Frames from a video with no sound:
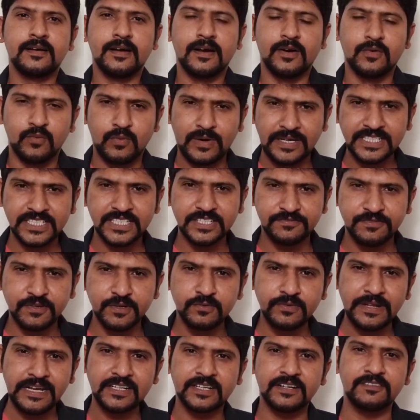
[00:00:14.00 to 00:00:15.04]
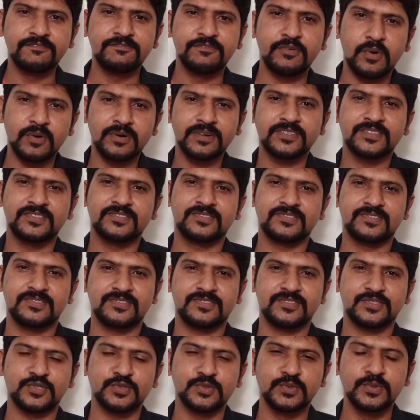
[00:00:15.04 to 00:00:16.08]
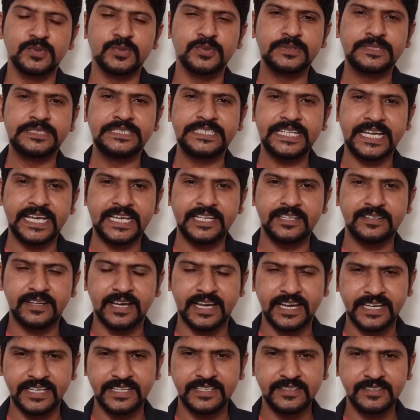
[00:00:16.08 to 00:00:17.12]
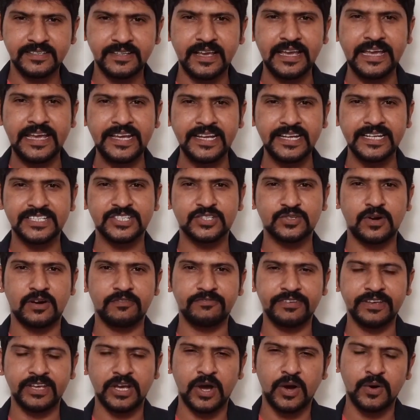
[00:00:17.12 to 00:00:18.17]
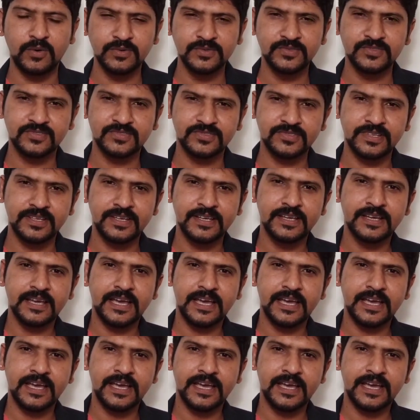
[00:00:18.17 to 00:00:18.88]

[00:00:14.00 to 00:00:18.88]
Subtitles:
A wonderful welcome, folks, to Day 9 English Coffee House,